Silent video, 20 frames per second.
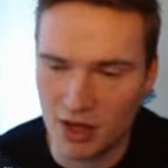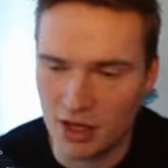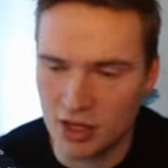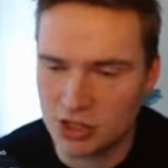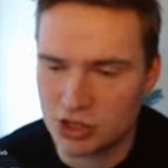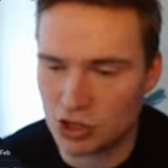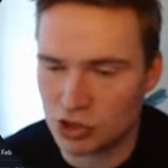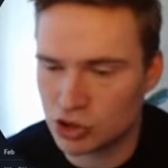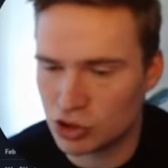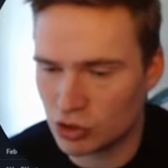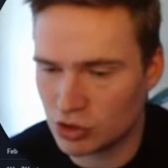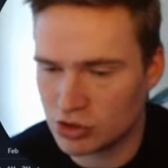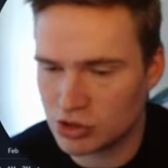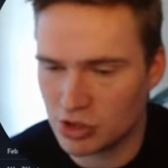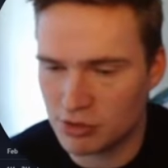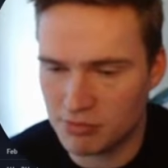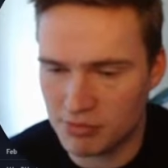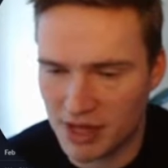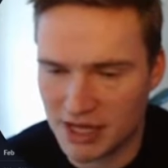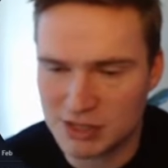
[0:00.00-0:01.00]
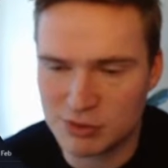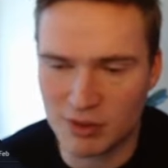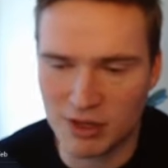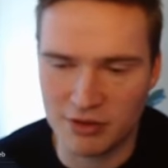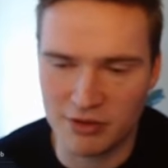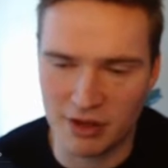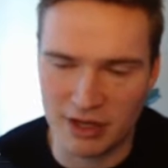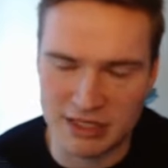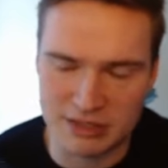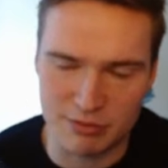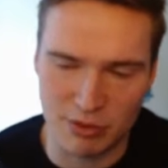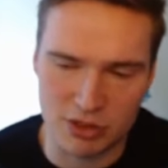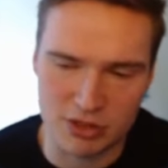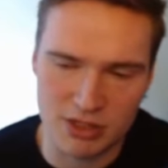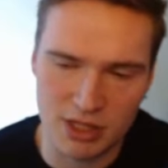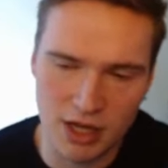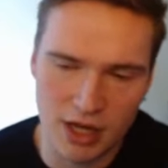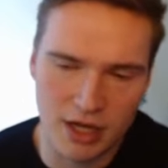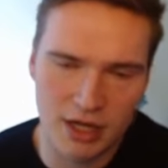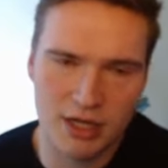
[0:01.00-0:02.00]
So short term, that's what I think is most
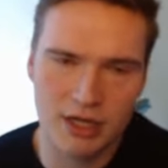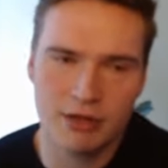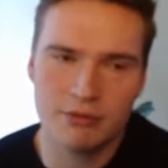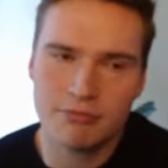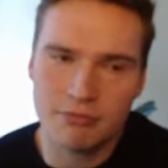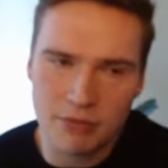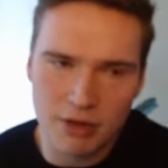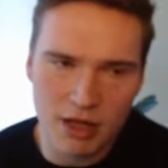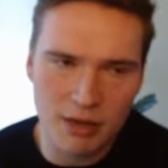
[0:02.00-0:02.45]
likely.